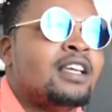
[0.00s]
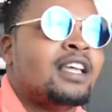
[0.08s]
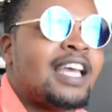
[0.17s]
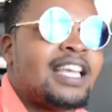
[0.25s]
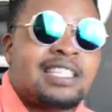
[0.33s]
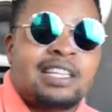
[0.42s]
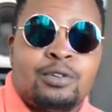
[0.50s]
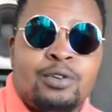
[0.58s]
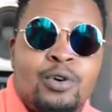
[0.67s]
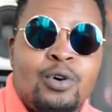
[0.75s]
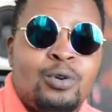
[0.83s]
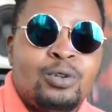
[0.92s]
as I
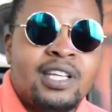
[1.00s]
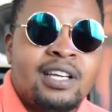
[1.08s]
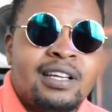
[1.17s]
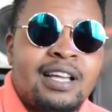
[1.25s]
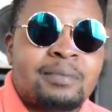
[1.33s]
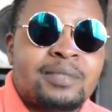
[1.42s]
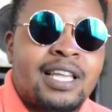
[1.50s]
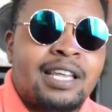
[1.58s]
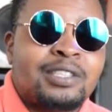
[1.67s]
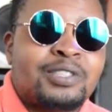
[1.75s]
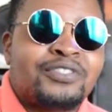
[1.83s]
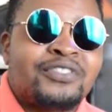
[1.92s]
grow older, I'm starting
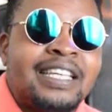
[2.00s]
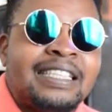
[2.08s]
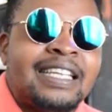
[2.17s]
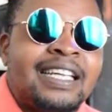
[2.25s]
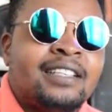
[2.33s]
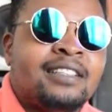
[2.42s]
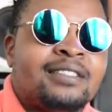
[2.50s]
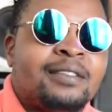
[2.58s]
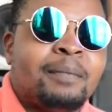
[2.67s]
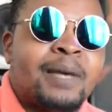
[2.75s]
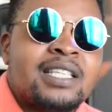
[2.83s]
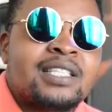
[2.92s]
to find that
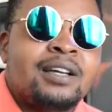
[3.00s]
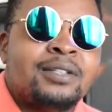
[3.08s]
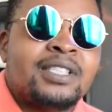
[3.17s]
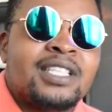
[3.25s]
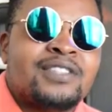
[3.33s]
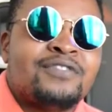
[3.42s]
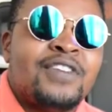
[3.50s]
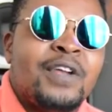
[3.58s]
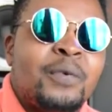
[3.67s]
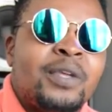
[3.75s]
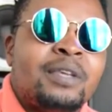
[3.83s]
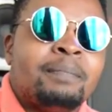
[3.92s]
my sound is
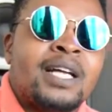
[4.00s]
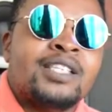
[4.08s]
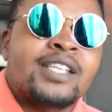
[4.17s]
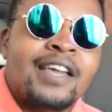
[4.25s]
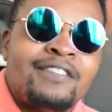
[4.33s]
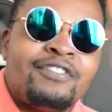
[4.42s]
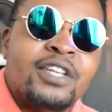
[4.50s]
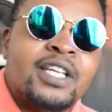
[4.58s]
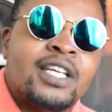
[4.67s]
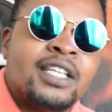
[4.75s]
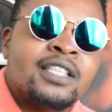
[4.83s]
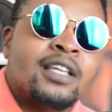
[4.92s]
very much
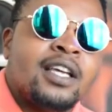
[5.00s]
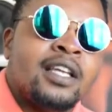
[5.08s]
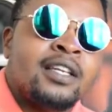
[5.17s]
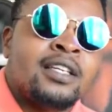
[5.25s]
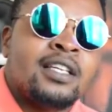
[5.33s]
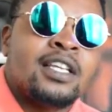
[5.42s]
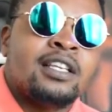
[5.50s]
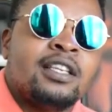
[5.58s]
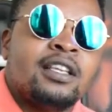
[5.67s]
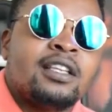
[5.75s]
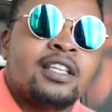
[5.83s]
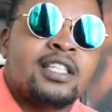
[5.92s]
African, and
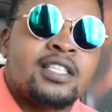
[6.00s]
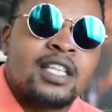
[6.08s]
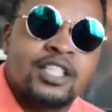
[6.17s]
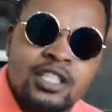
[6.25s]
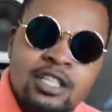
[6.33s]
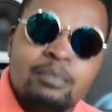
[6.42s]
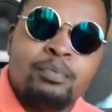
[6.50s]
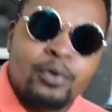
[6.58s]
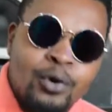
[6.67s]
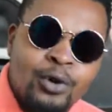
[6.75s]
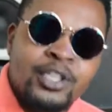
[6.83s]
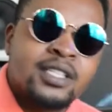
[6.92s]
it's actually
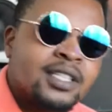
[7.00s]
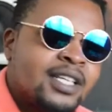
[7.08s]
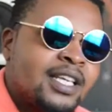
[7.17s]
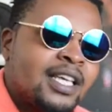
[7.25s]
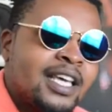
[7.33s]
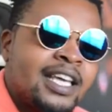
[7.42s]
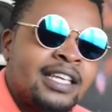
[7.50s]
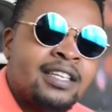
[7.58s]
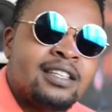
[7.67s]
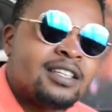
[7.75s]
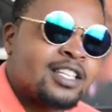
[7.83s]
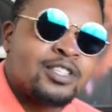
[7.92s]
broad, and
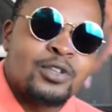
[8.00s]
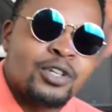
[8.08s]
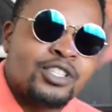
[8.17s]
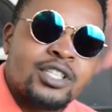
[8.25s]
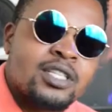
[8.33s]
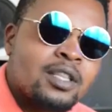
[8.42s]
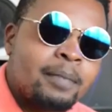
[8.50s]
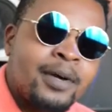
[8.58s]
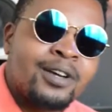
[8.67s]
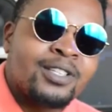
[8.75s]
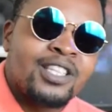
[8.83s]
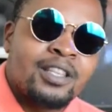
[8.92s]
it's not just
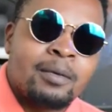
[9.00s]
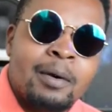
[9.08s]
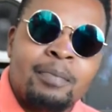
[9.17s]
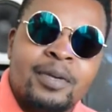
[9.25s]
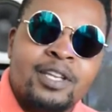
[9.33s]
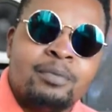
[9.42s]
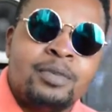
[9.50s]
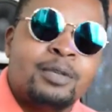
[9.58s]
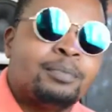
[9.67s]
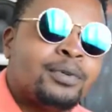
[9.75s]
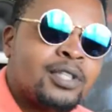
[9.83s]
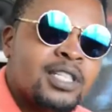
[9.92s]
about the Wapiti
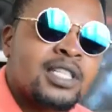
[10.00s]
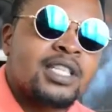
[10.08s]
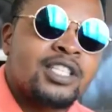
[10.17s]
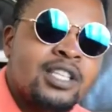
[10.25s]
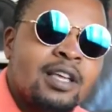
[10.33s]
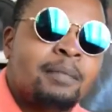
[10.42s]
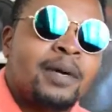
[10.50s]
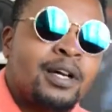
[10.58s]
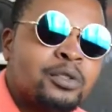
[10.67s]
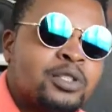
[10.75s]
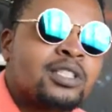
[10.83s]
people, it's actually about